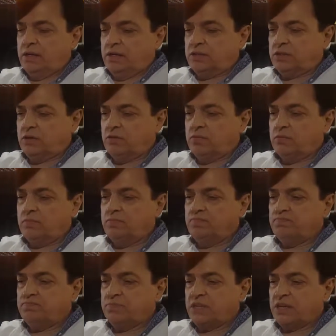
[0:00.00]
So
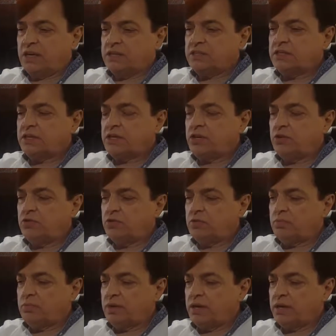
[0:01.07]
cancer
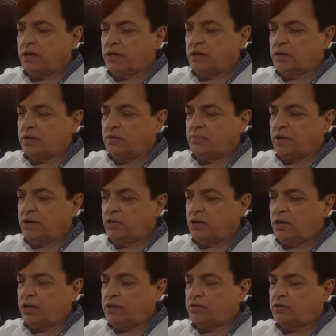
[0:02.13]
cured by
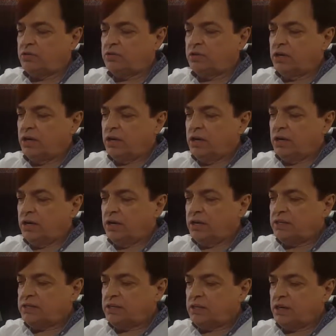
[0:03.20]
bioelectron
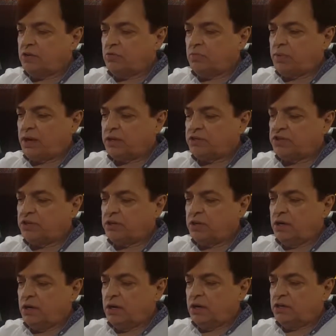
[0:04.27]
laser acupuncture,
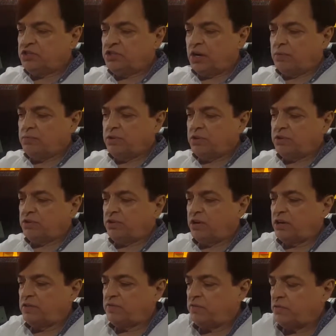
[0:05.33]
chapter
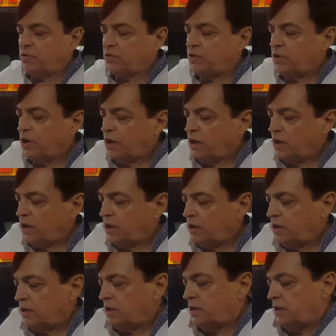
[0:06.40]
3 and 4,
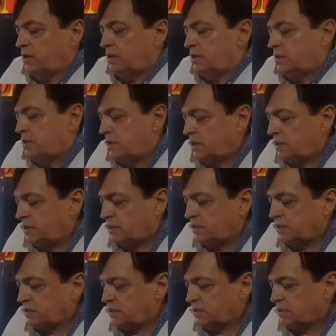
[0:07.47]
and
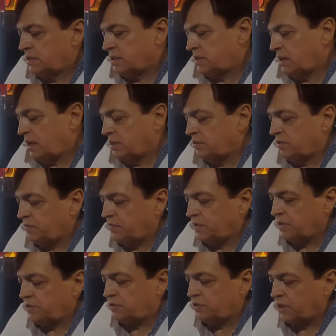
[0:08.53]
this is a kind of
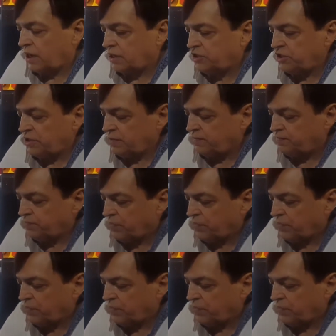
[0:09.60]
introduction.